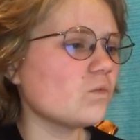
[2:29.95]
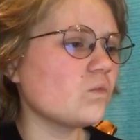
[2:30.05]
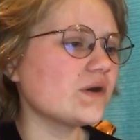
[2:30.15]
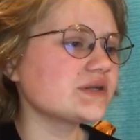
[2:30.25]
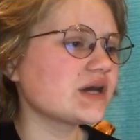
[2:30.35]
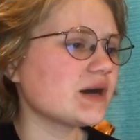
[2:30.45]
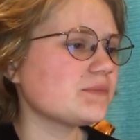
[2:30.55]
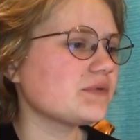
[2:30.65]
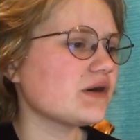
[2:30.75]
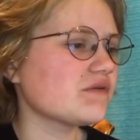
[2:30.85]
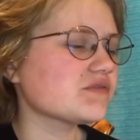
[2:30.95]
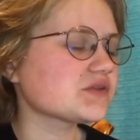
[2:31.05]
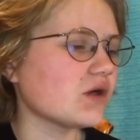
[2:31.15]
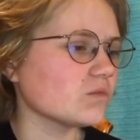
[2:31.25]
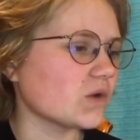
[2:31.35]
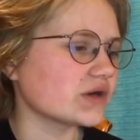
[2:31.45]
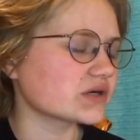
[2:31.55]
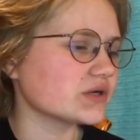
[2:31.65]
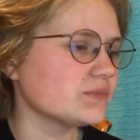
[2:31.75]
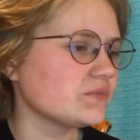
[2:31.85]
1 cup of salt
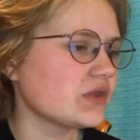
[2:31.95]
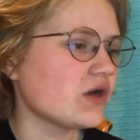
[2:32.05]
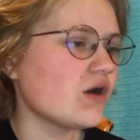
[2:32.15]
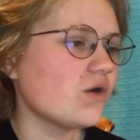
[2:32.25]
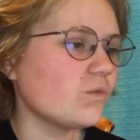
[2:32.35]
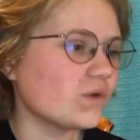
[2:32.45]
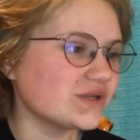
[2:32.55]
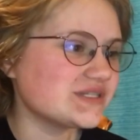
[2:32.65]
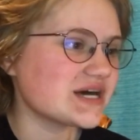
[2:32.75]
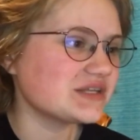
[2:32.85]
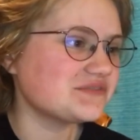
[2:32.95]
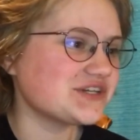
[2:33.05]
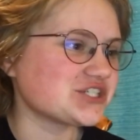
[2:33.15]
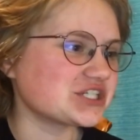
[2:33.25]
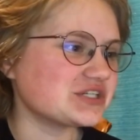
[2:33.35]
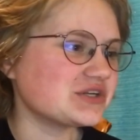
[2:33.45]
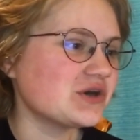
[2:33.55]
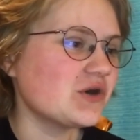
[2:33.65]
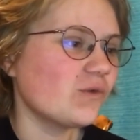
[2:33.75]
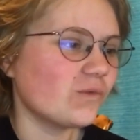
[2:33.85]
water. 1 television.
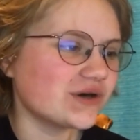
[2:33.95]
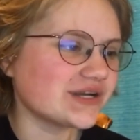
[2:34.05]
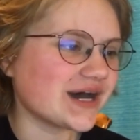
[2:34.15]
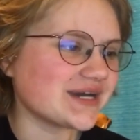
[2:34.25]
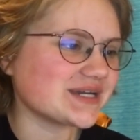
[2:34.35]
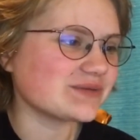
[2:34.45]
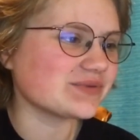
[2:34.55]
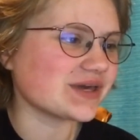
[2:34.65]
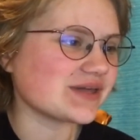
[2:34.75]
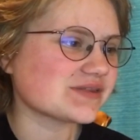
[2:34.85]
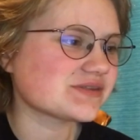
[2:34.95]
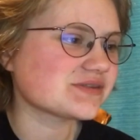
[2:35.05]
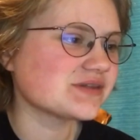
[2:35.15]
1 hiding place.